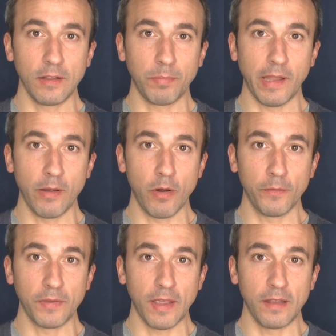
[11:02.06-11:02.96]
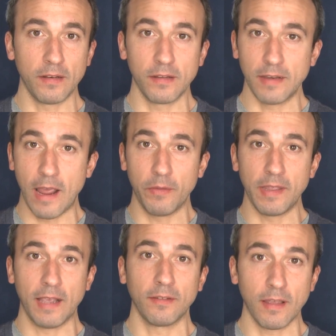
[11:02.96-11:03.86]
in the playoffs, and now the
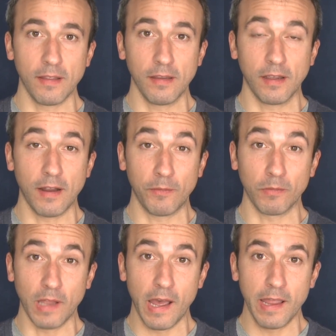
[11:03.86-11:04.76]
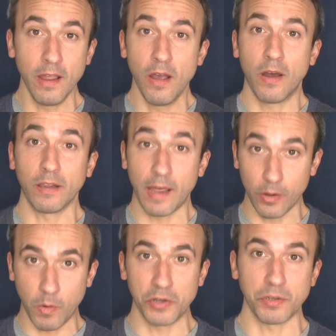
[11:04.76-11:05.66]
Yankees are going to have to rely on a lot of
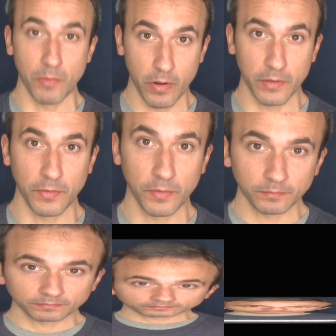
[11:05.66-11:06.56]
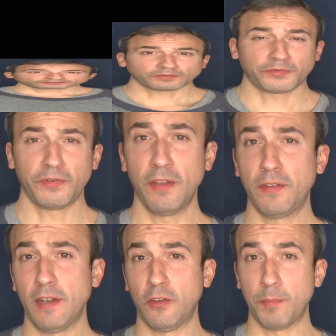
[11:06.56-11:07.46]
question marks. So since
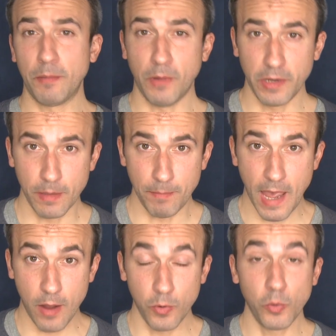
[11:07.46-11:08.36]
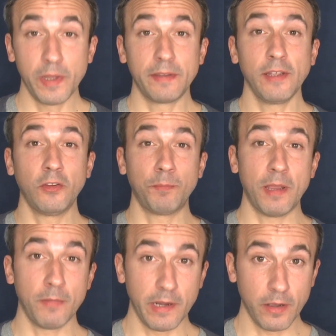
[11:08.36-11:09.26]
they didn't spend money on Bauer, who they did
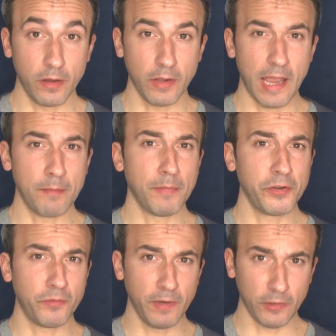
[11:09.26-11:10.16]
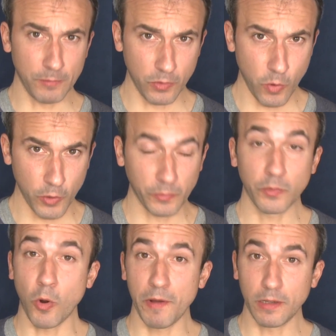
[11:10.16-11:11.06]
spend money on at a much reasonable cost was
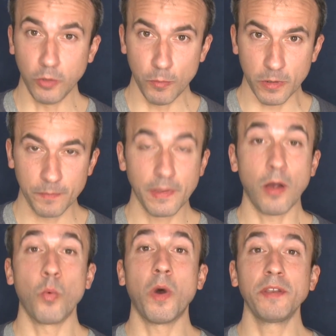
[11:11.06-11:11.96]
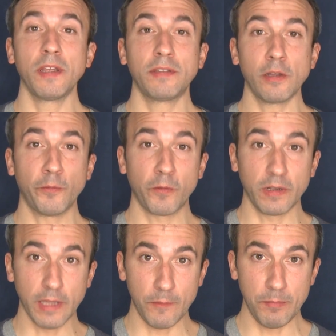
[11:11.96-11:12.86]
Corey Kluber. Now, a 1-year deal for
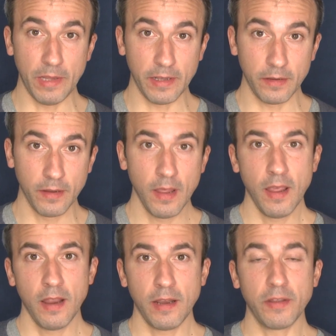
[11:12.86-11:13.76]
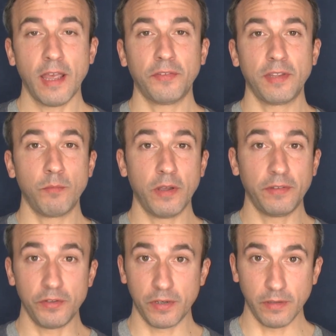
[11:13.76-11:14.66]
$11 million. Now, yes, he was
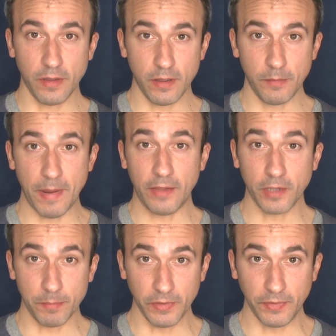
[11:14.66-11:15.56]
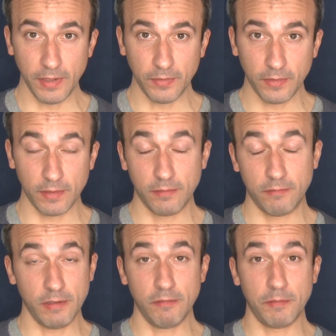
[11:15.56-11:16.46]
injured the past couple of seasons and
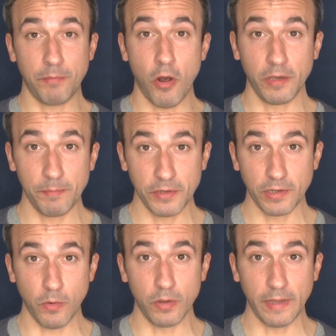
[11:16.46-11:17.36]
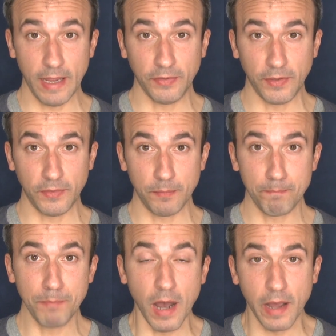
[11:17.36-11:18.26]
didn't hardly pitch at all last season,
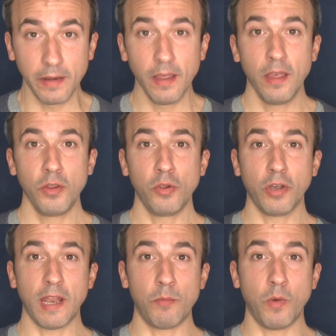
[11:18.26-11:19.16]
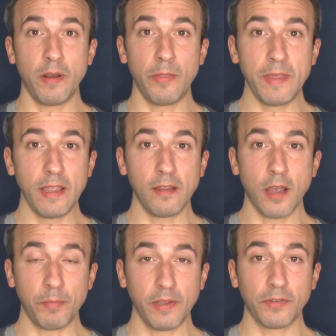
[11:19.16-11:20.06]
but you're looking at one of the
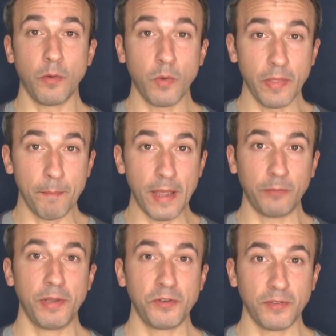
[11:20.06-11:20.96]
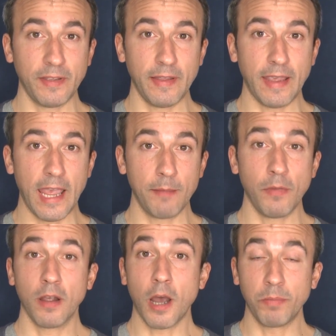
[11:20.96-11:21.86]
best pitchers in the
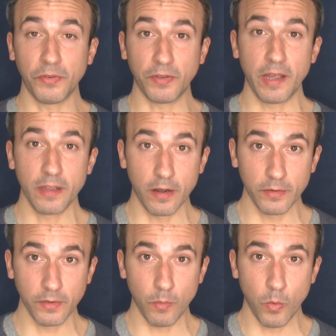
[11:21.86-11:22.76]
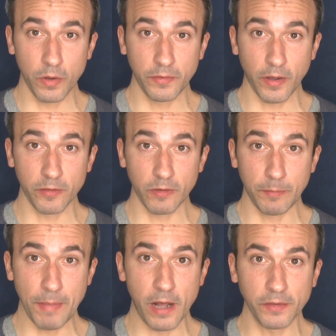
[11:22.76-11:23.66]
game, a couple of Cy Young awards under his
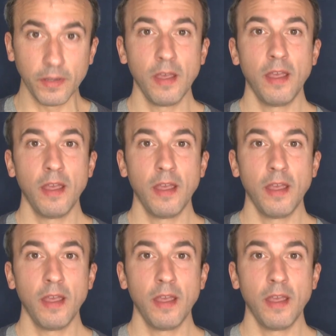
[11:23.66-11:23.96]
belt,